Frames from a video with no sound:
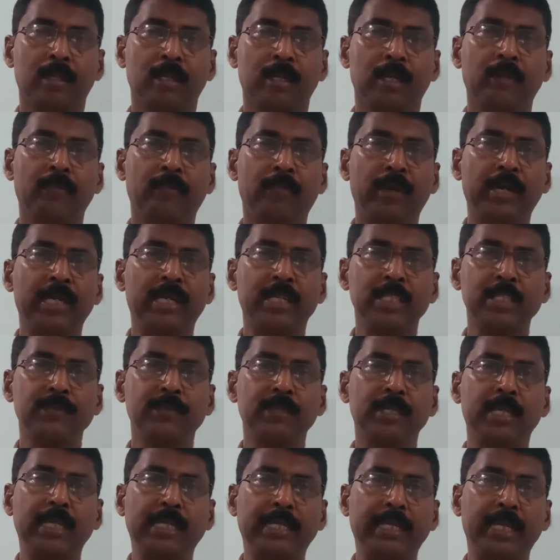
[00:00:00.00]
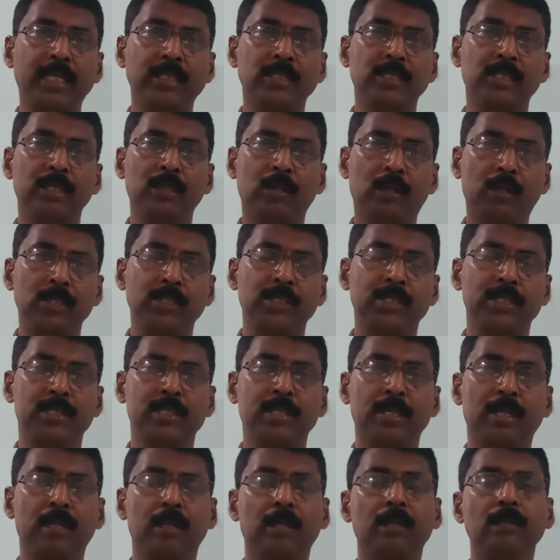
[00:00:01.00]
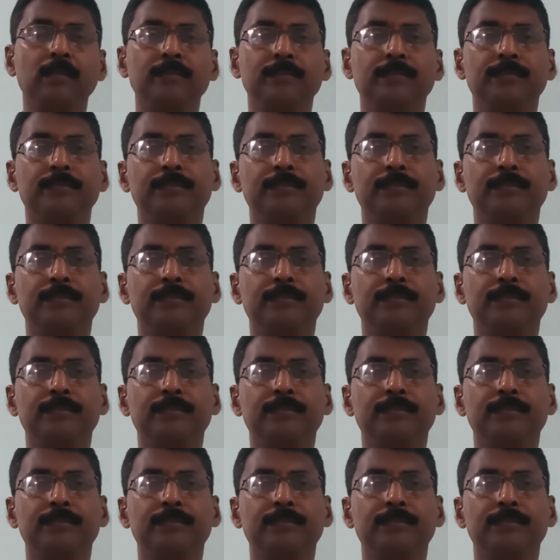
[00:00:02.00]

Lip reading: A virus, when attacks a host cell,